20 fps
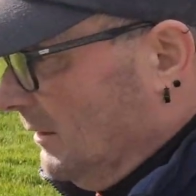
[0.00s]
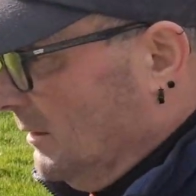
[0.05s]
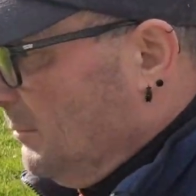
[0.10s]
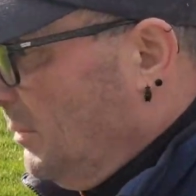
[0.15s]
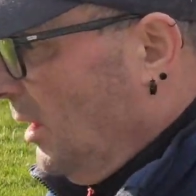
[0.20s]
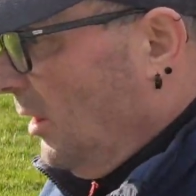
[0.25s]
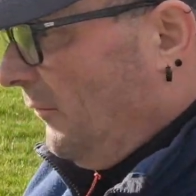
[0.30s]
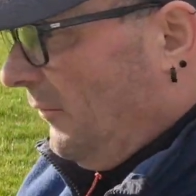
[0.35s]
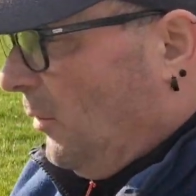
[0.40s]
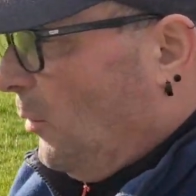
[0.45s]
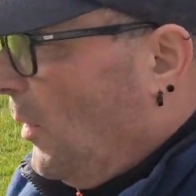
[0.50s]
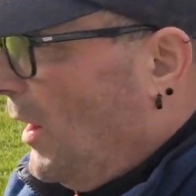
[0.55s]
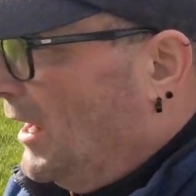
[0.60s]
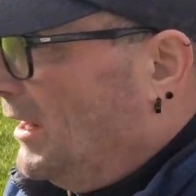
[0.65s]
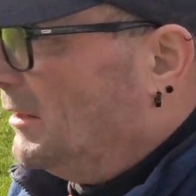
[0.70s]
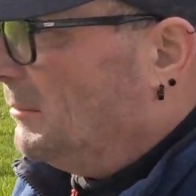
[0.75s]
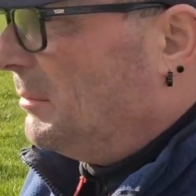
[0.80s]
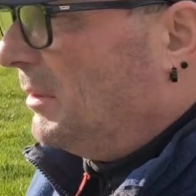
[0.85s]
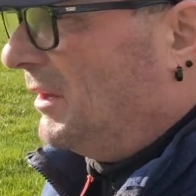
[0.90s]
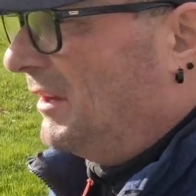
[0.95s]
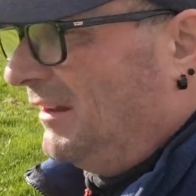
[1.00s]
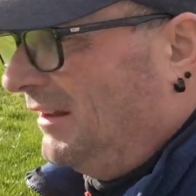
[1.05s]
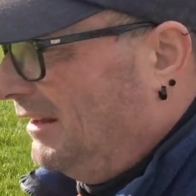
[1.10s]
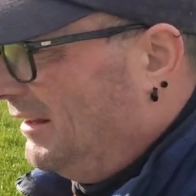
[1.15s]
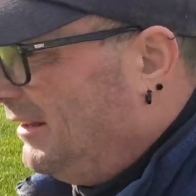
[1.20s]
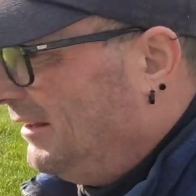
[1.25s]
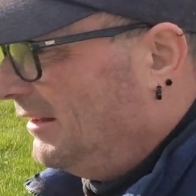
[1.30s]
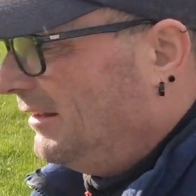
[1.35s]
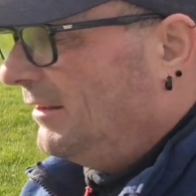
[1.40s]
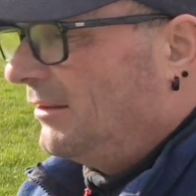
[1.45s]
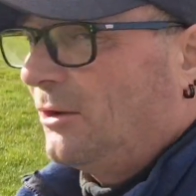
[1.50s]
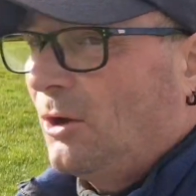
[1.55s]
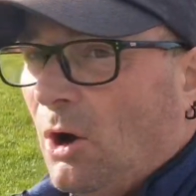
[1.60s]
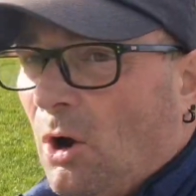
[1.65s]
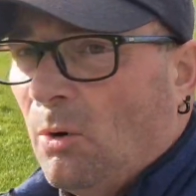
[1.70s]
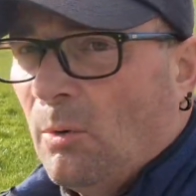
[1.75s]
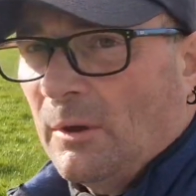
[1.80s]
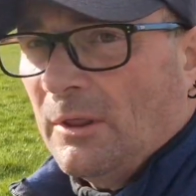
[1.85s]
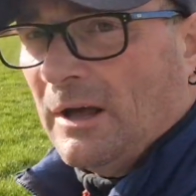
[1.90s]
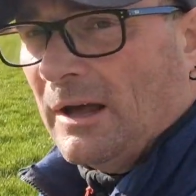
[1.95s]
Bit of a wind, but go
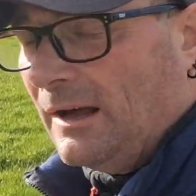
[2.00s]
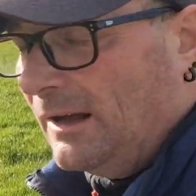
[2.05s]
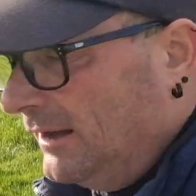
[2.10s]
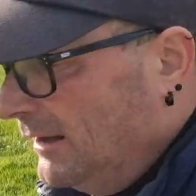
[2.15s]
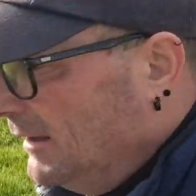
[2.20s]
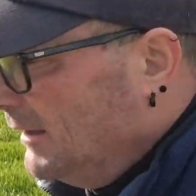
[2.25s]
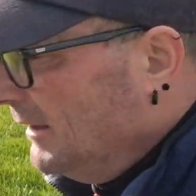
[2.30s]
on with that.